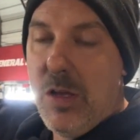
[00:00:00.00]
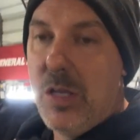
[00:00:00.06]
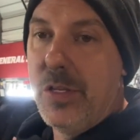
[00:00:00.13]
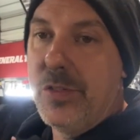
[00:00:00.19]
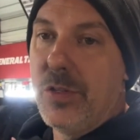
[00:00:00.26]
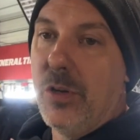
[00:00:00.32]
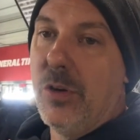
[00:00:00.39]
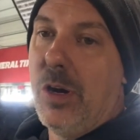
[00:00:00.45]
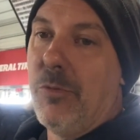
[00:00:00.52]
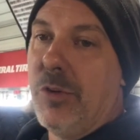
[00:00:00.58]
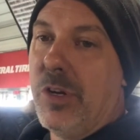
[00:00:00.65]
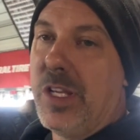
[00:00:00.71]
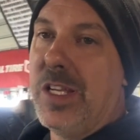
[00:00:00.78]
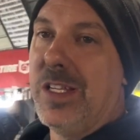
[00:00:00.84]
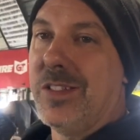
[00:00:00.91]
So I want
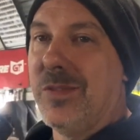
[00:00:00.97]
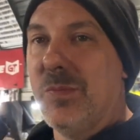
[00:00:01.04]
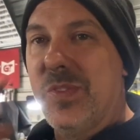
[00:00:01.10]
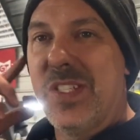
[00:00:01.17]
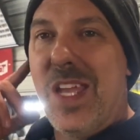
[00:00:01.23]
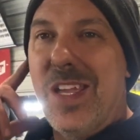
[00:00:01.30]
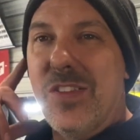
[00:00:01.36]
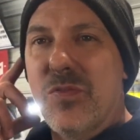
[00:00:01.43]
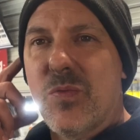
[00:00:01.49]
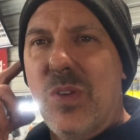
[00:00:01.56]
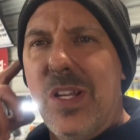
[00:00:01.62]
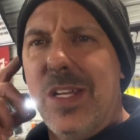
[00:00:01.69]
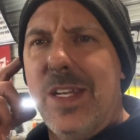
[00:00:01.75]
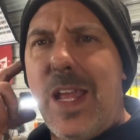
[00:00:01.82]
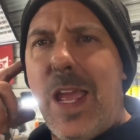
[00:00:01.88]
to get some settings
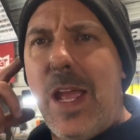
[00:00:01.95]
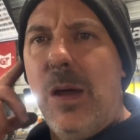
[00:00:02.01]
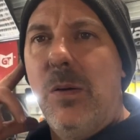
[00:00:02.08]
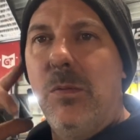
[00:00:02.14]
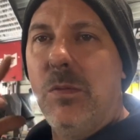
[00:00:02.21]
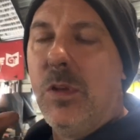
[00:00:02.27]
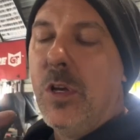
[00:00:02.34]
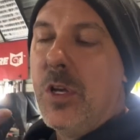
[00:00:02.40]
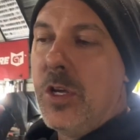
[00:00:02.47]
written down